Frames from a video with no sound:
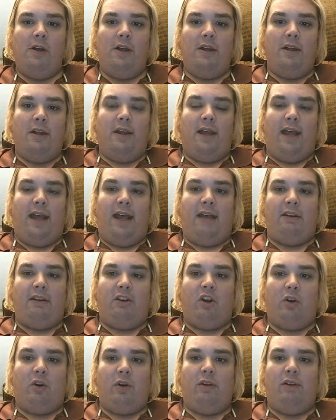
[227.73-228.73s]
and
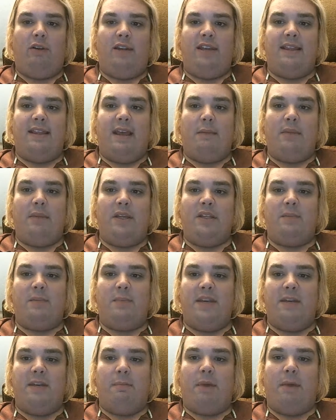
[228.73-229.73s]
currently that means Bee
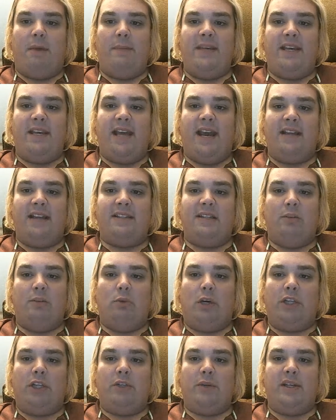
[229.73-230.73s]
and Puppycat* and
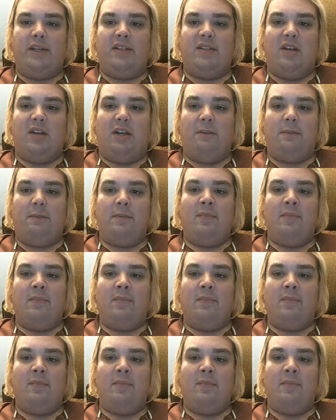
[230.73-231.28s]
Wandering Son.